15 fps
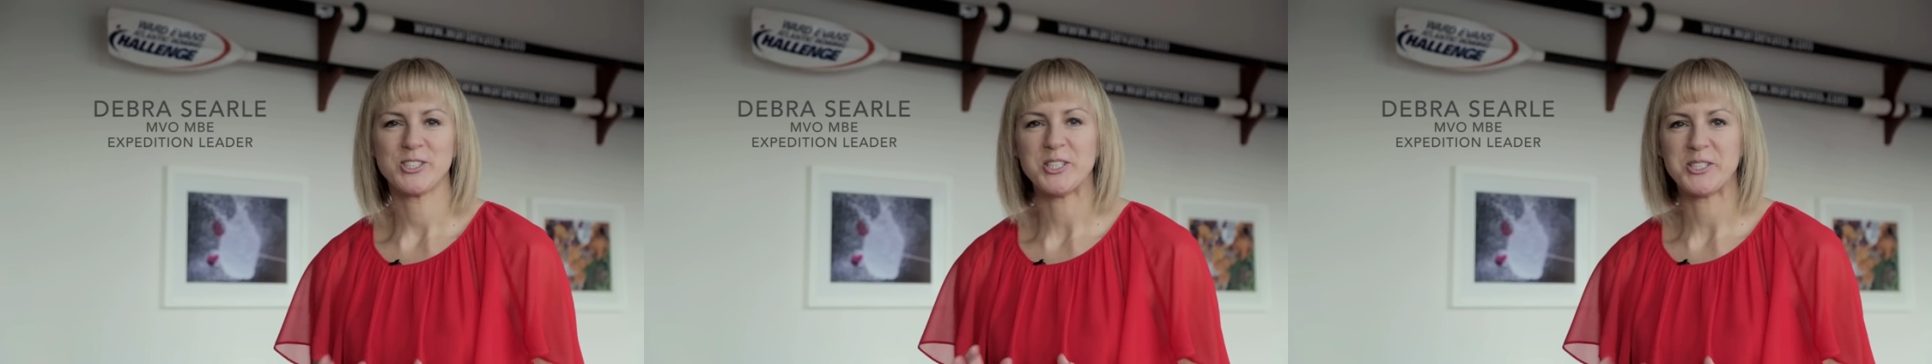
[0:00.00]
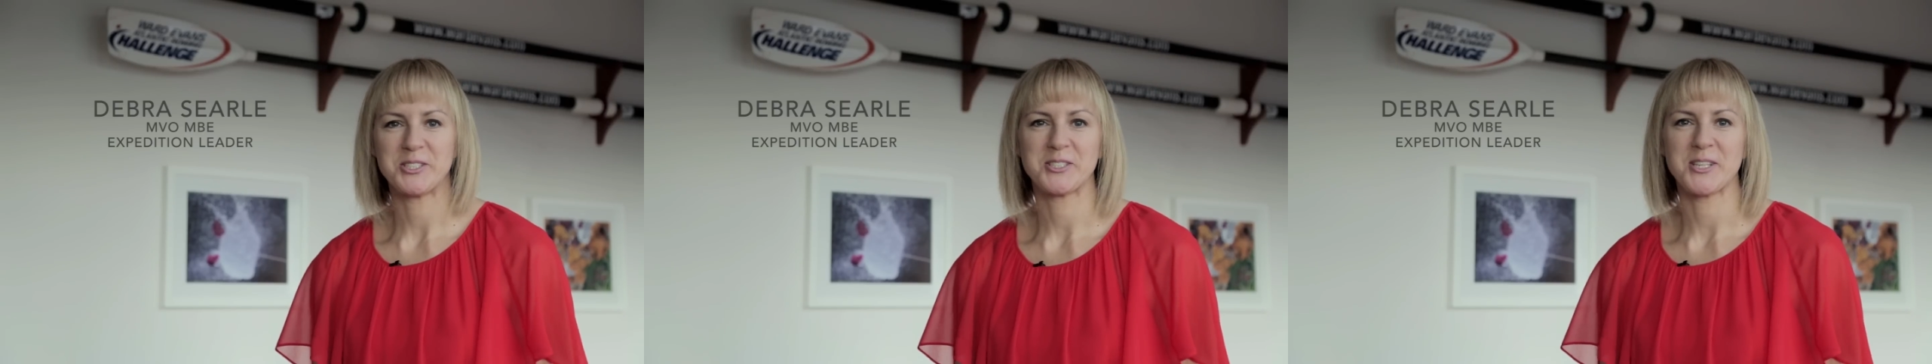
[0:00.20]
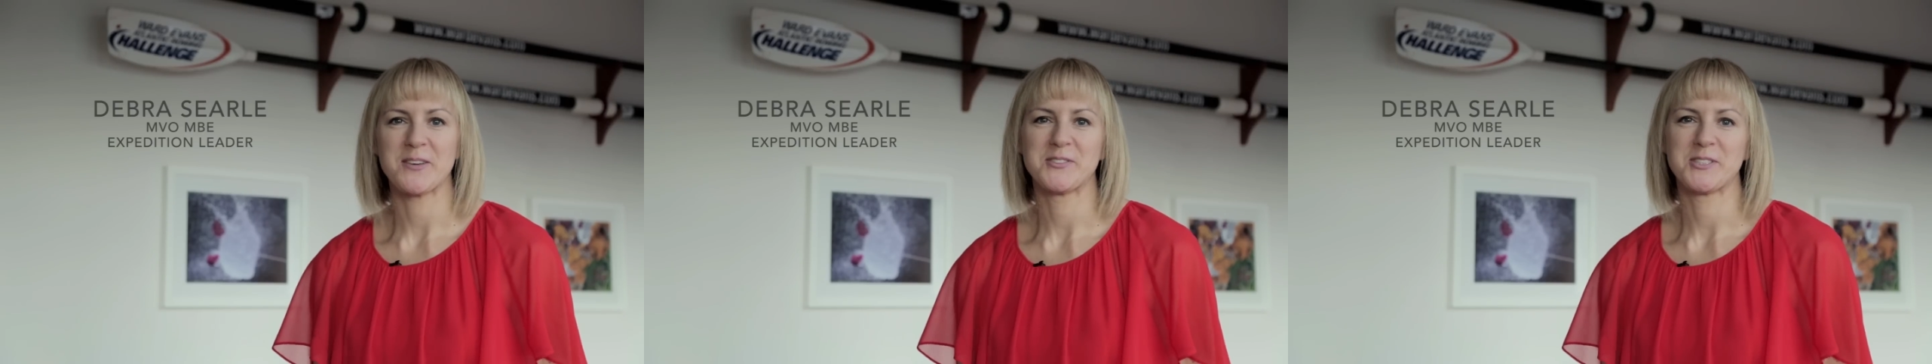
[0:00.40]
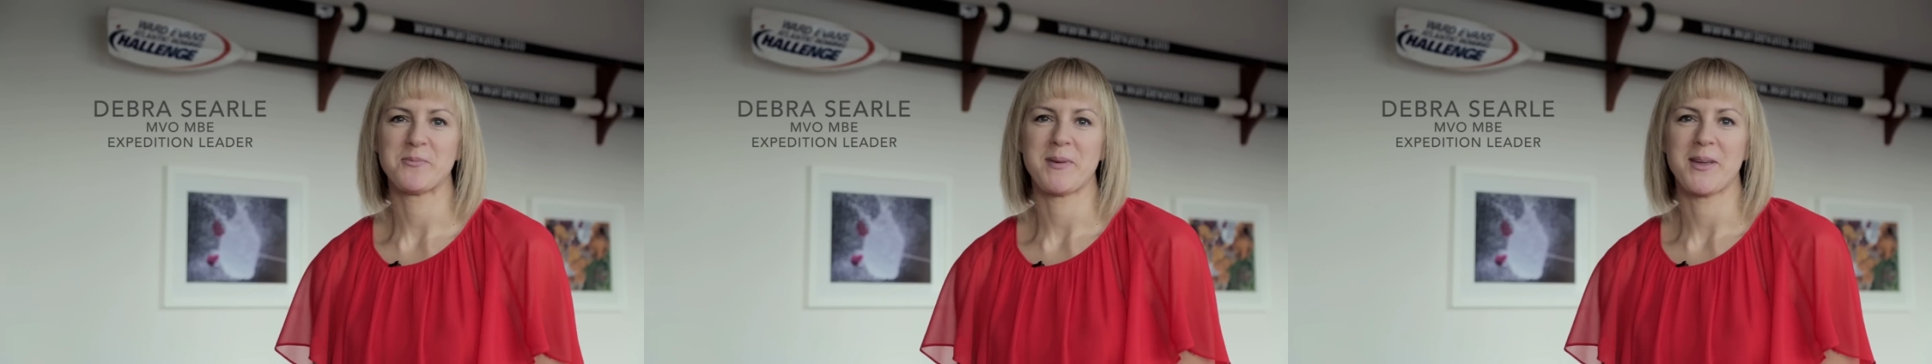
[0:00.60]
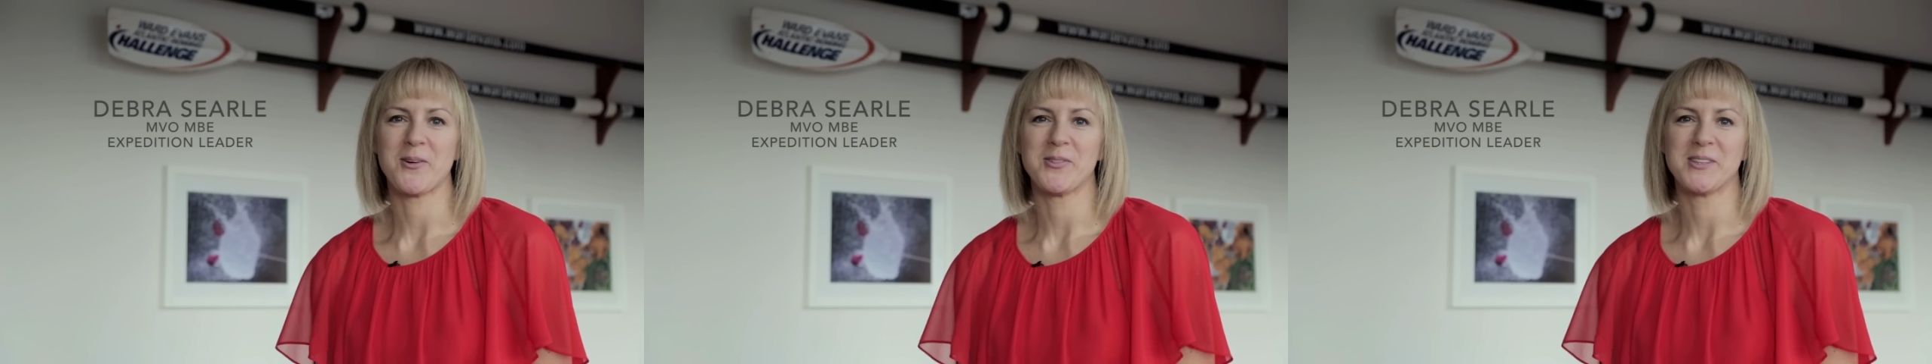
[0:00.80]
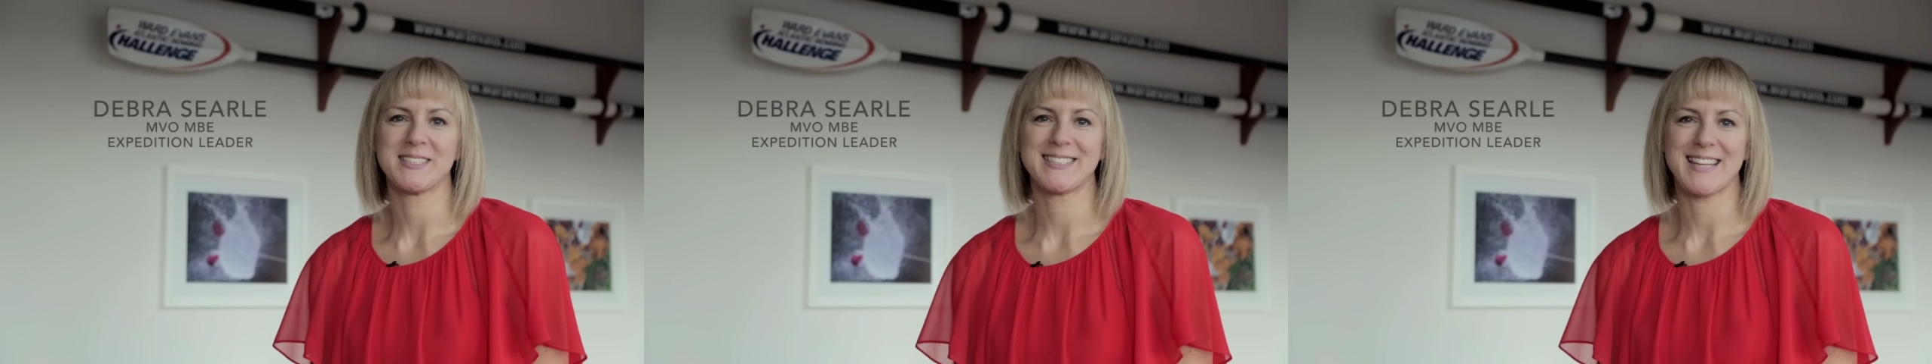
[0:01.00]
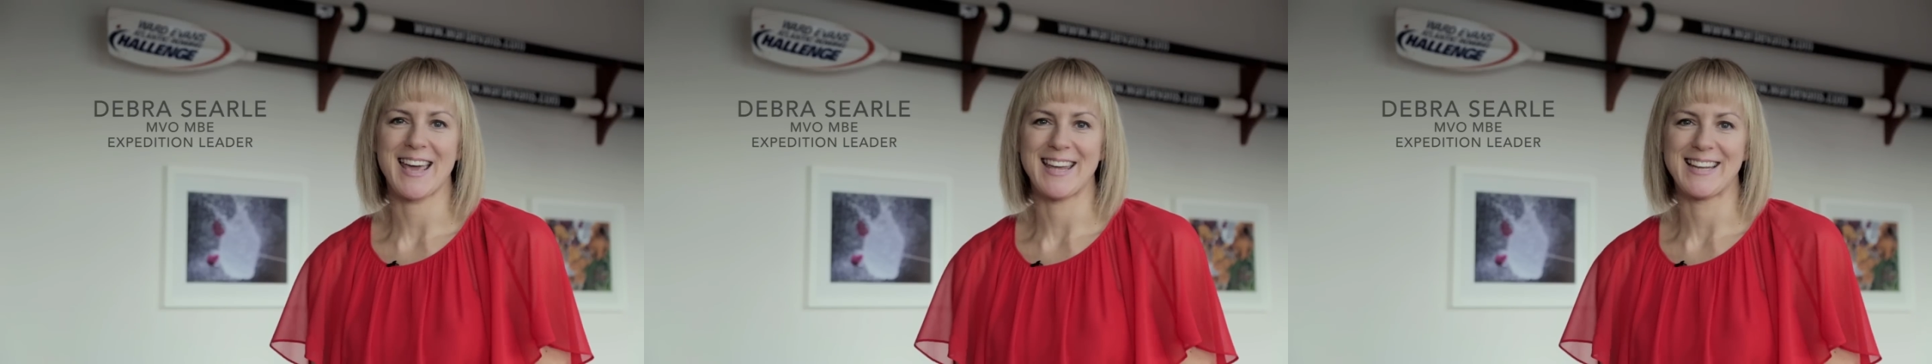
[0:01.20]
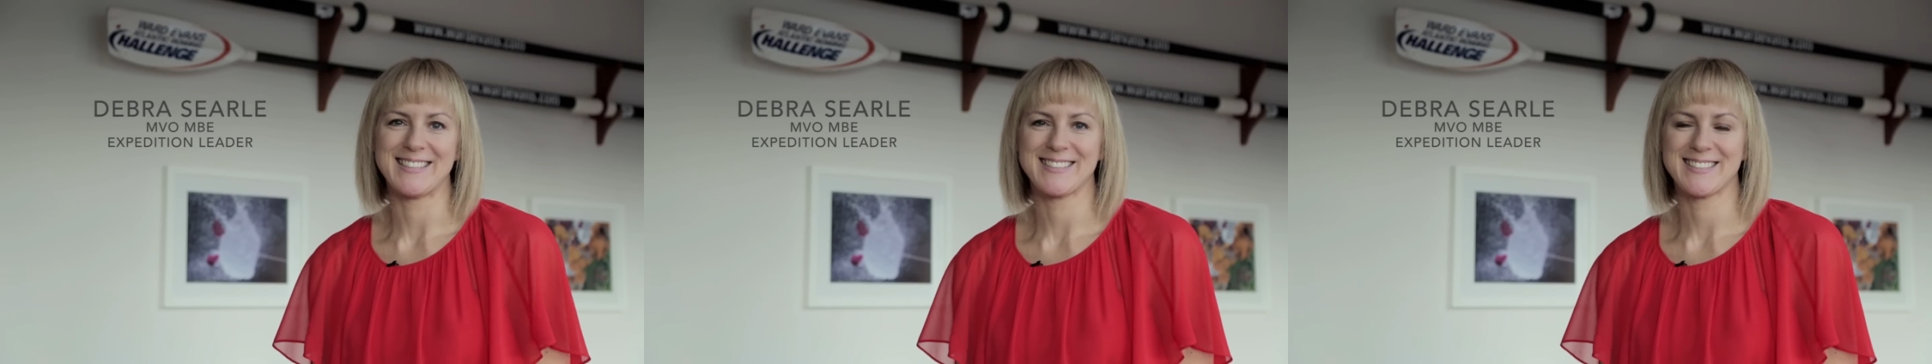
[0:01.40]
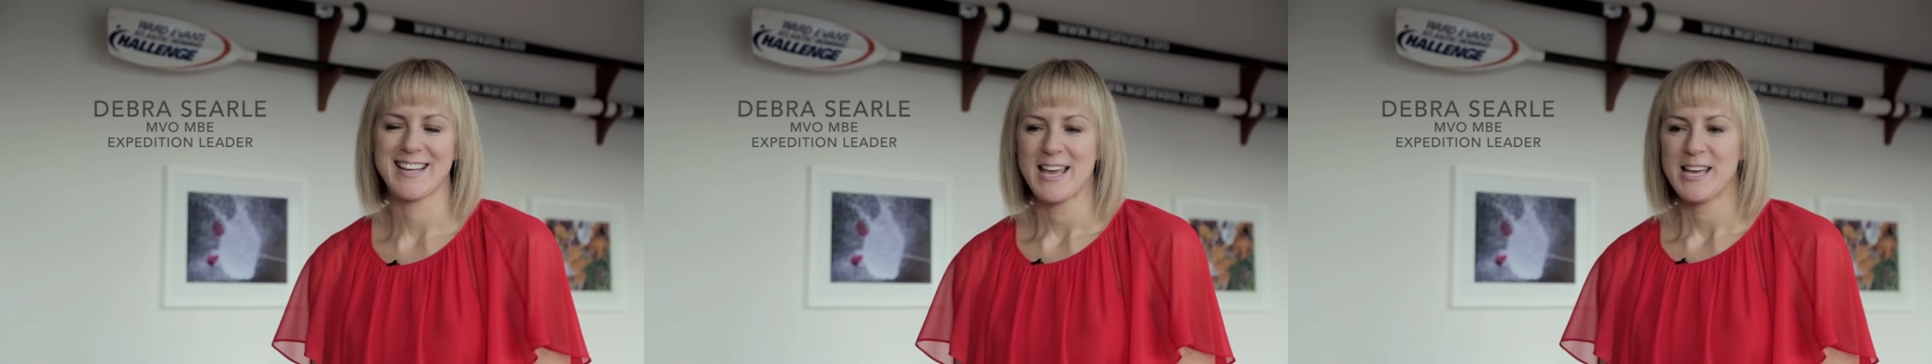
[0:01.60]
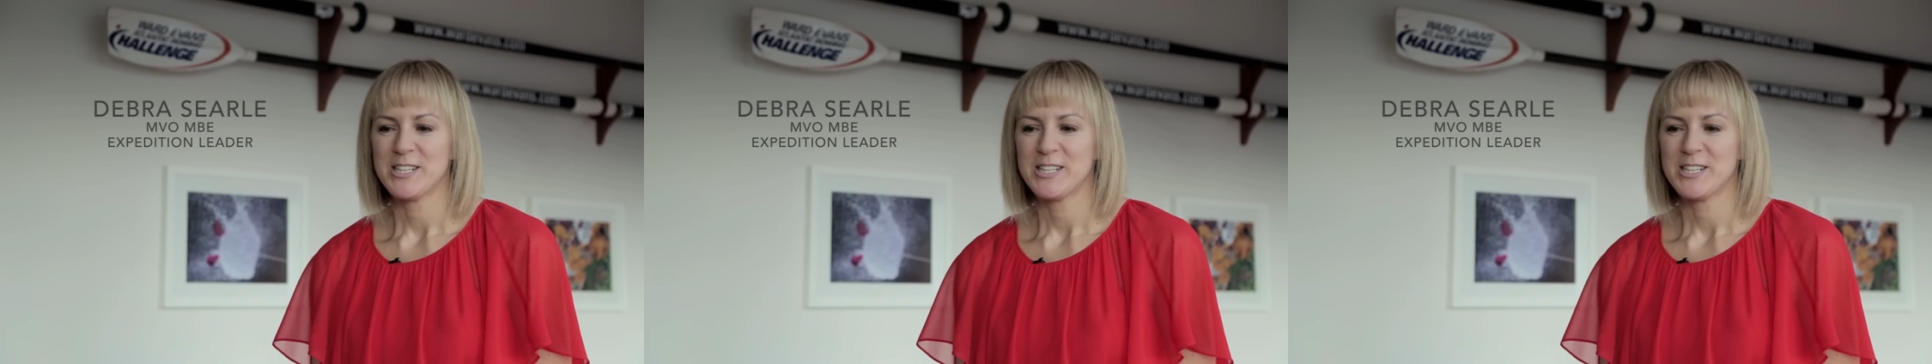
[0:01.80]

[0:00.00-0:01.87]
She deserves to be on the stage.